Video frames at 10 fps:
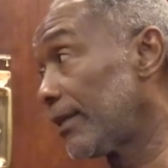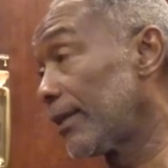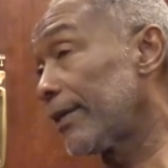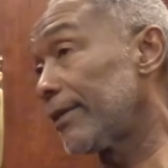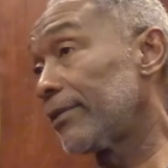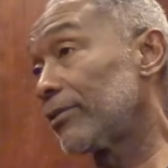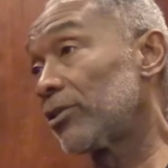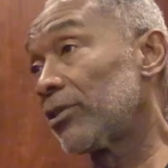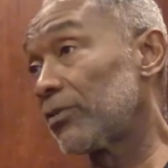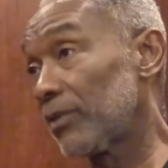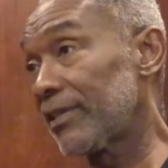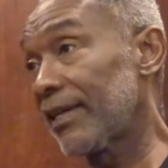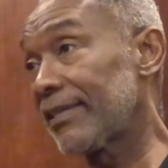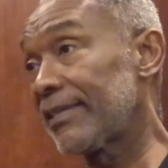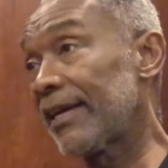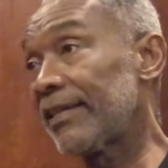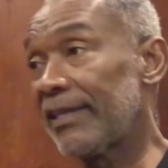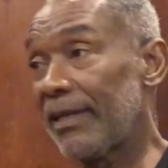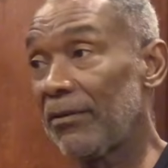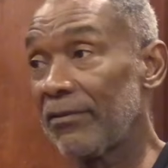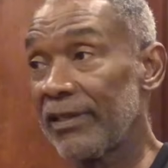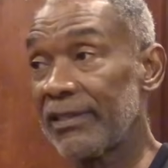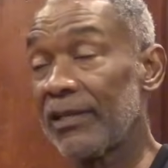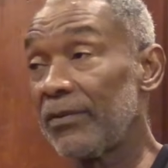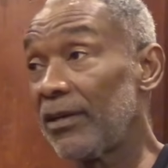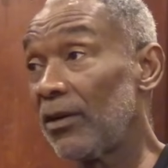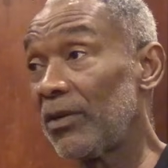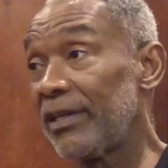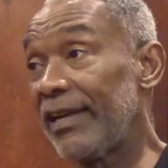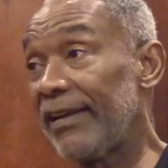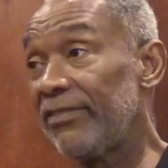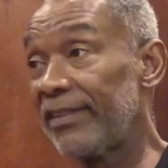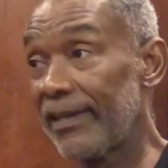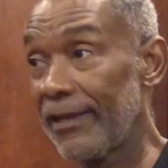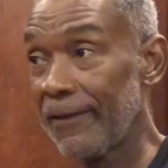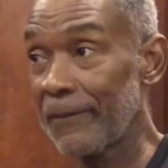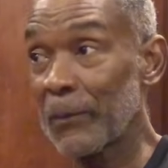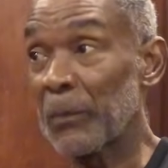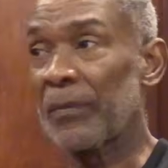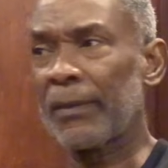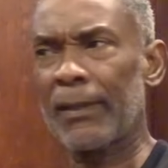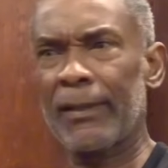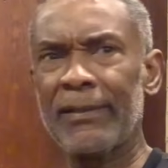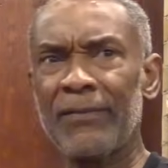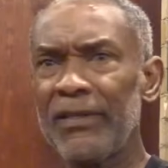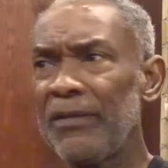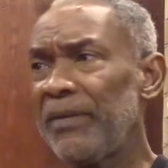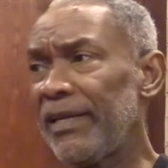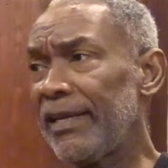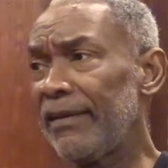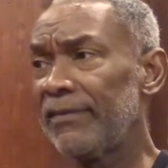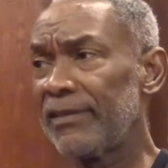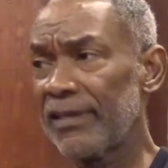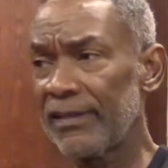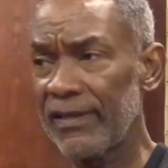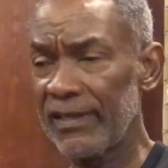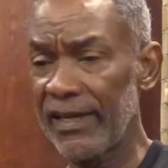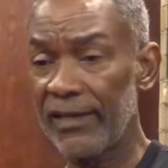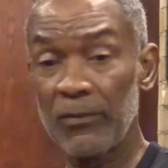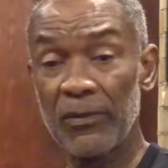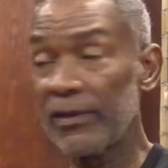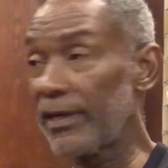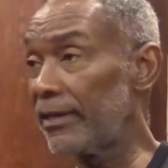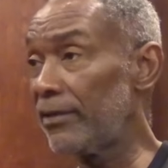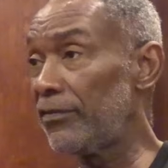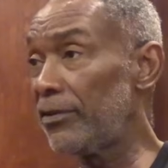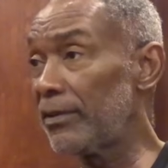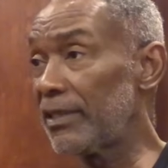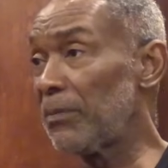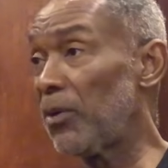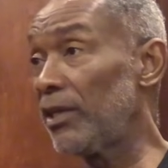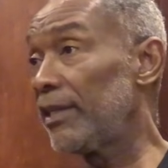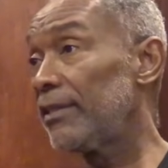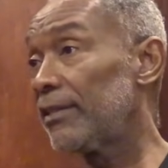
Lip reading: And then George was at the start. He came over. I said, well, Howard left. I said, what do you mean left? He said, well, he had work and he flew out this morning.